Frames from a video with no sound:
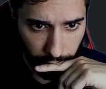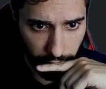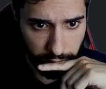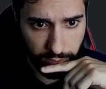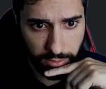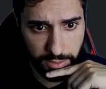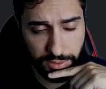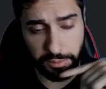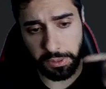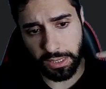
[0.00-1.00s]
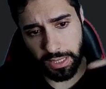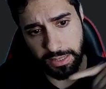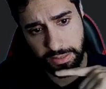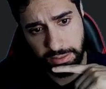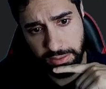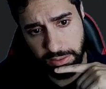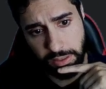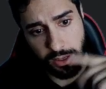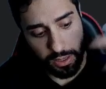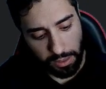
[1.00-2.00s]
subclasses,
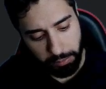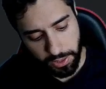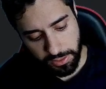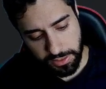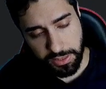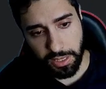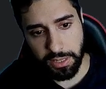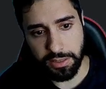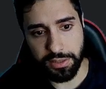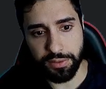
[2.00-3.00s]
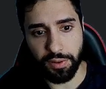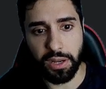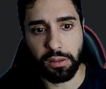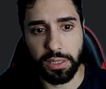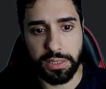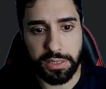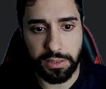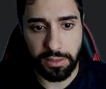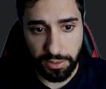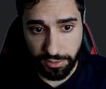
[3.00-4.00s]
but in this case it's
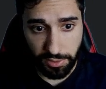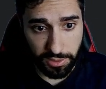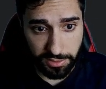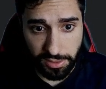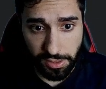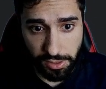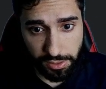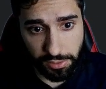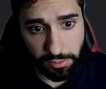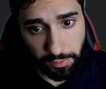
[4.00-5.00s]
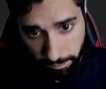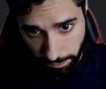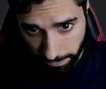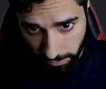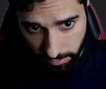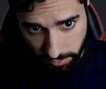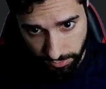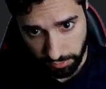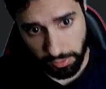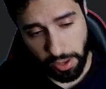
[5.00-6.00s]
violating, as you can see here.
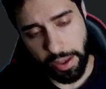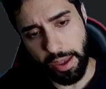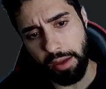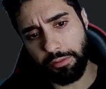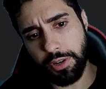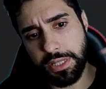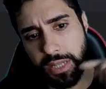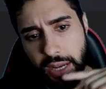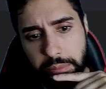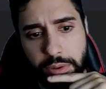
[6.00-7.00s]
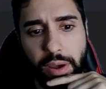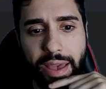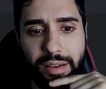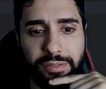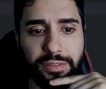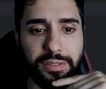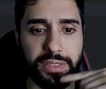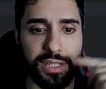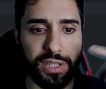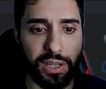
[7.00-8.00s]
So every time you have
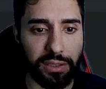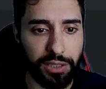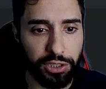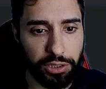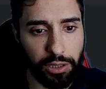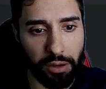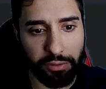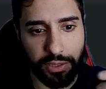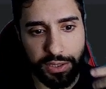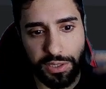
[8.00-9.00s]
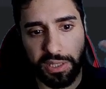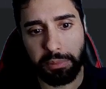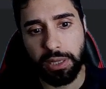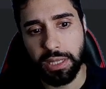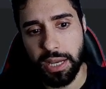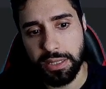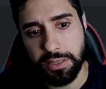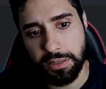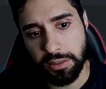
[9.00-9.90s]
this condition of a subclass